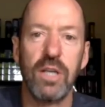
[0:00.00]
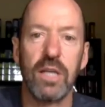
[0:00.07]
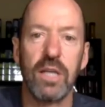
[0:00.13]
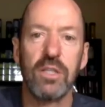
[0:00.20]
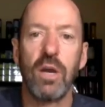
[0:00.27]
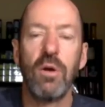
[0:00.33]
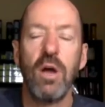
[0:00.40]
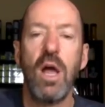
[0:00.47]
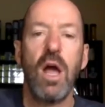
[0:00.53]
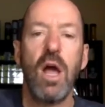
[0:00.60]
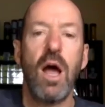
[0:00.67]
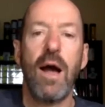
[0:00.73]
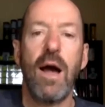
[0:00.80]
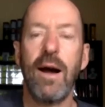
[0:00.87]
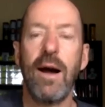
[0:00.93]
So
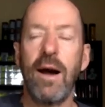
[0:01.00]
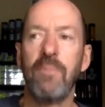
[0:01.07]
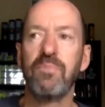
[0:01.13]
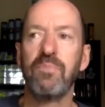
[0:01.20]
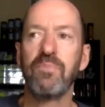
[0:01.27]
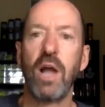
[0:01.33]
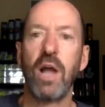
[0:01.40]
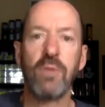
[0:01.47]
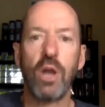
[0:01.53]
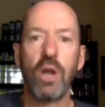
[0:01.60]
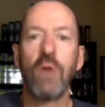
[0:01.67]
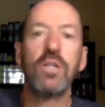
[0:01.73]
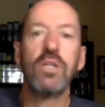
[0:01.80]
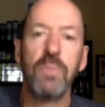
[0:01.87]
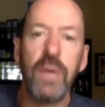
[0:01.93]
um, I'm going
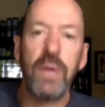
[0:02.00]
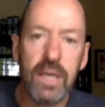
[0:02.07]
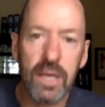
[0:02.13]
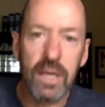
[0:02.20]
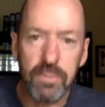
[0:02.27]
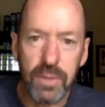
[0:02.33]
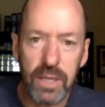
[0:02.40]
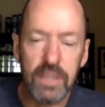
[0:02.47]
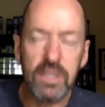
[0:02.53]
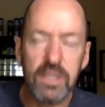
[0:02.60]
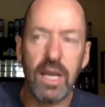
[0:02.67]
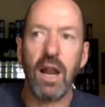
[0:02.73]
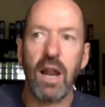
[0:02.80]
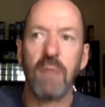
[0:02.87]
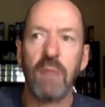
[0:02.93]
to speak at PTR.
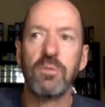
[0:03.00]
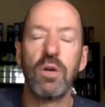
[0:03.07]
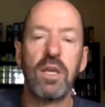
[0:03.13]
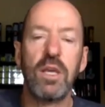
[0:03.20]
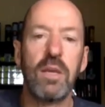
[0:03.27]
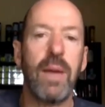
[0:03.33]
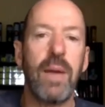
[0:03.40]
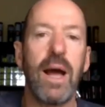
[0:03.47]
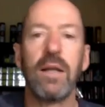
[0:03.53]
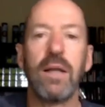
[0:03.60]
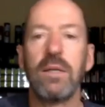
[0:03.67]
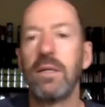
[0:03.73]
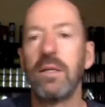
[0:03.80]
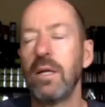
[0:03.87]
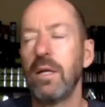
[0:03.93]
I'm talking about
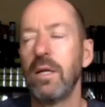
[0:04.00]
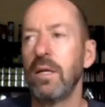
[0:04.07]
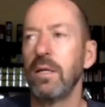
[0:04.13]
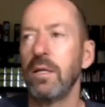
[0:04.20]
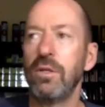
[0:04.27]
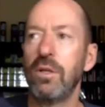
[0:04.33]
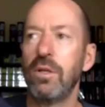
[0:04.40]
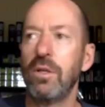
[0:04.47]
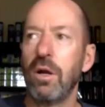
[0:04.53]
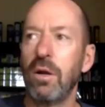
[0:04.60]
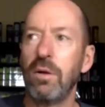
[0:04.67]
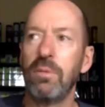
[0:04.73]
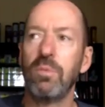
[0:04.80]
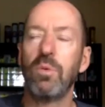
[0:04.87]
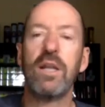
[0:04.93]
you know
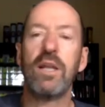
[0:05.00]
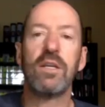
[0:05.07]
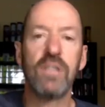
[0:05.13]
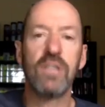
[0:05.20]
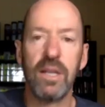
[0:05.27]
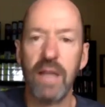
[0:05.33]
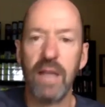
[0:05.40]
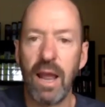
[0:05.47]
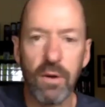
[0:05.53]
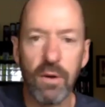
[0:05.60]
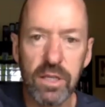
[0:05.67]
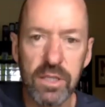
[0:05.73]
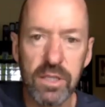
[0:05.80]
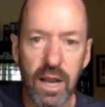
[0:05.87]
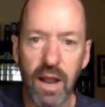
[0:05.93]
winners and
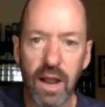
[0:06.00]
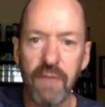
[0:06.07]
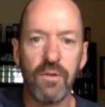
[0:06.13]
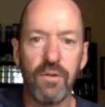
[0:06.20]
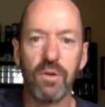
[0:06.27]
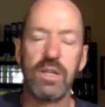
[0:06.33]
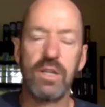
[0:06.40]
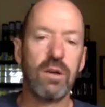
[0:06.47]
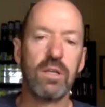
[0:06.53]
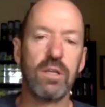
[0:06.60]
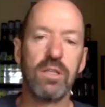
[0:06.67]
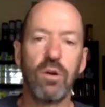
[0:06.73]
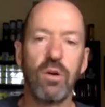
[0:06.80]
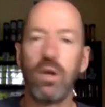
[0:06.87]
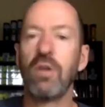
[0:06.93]
errors and unforced errors and
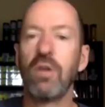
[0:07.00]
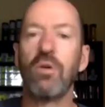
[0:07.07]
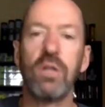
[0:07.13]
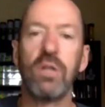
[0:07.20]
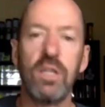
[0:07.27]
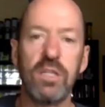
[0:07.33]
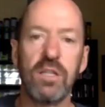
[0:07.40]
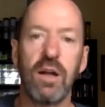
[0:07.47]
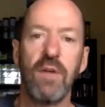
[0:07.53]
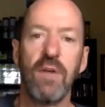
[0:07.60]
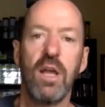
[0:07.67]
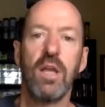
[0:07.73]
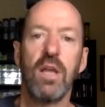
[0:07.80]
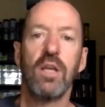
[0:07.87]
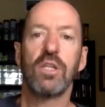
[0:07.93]
all, and all this stuff.
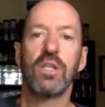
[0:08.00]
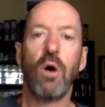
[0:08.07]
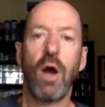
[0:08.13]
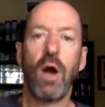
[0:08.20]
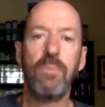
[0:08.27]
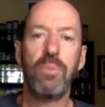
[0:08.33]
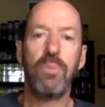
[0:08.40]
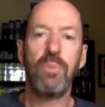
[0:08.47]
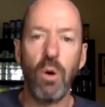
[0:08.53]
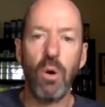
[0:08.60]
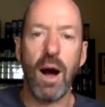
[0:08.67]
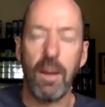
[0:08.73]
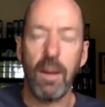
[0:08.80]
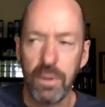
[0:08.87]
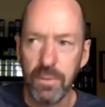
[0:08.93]
So I pull
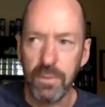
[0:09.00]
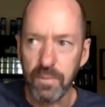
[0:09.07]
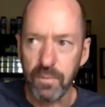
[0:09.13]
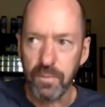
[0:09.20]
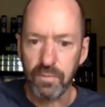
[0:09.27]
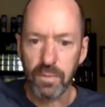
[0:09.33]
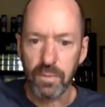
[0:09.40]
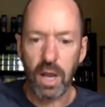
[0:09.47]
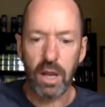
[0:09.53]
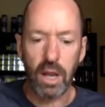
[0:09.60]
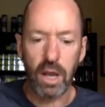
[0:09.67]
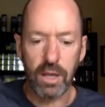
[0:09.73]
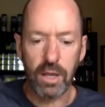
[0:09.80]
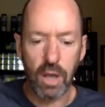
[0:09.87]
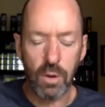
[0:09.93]
up. I, I
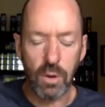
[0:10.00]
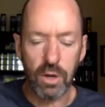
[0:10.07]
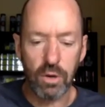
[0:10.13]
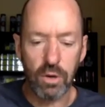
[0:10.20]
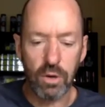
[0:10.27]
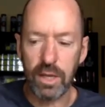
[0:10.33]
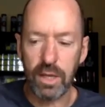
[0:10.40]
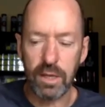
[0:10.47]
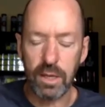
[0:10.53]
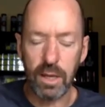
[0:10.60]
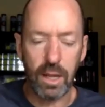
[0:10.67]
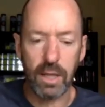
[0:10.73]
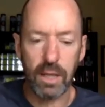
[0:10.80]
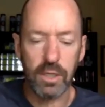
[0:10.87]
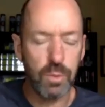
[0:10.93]
go and look at. I, I,
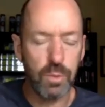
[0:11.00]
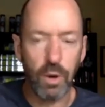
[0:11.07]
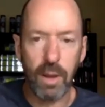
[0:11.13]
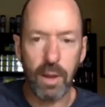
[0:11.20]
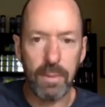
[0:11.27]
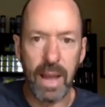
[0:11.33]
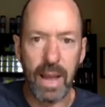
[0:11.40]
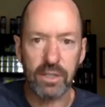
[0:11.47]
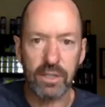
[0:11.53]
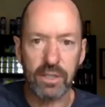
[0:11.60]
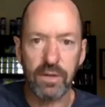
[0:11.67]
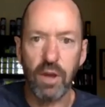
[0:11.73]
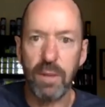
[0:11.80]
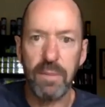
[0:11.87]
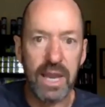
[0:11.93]
just pull up a match. I've
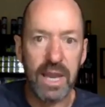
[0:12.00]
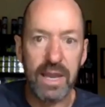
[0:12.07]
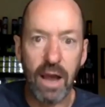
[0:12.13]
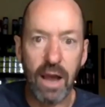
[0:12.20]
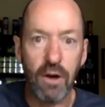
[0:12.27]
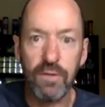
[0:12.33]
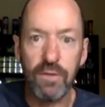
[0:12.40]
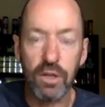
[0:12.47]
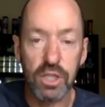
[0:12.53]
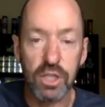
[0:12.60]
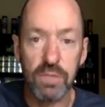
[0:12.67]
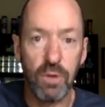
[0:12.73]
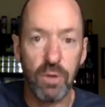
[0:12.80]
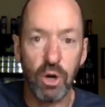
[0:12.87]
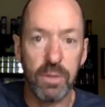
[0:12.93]
got Nadal versus
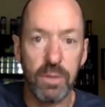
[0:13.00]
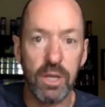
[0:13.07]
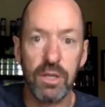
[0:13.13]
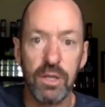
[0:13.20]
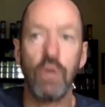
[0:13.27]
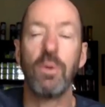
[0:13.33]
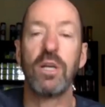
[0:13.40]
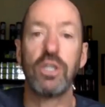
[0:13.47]
Millman, U.S.